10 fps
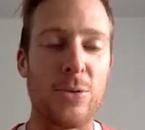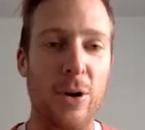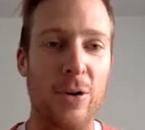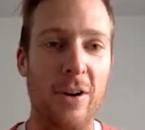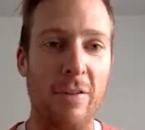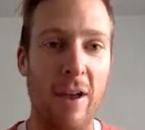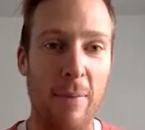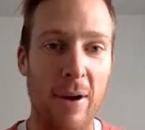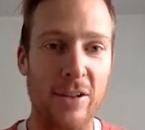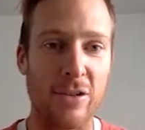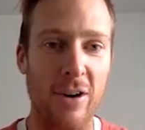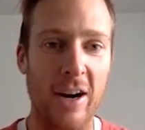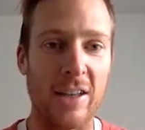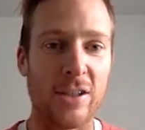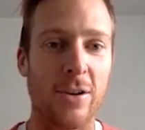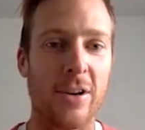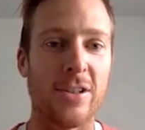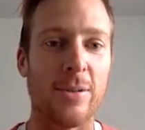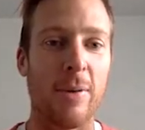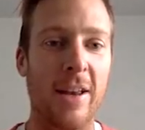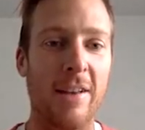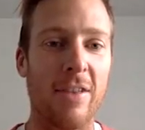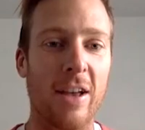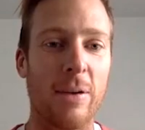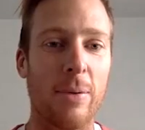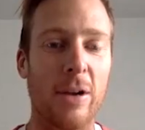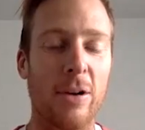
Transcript: got rid of him, I really started to believe that we could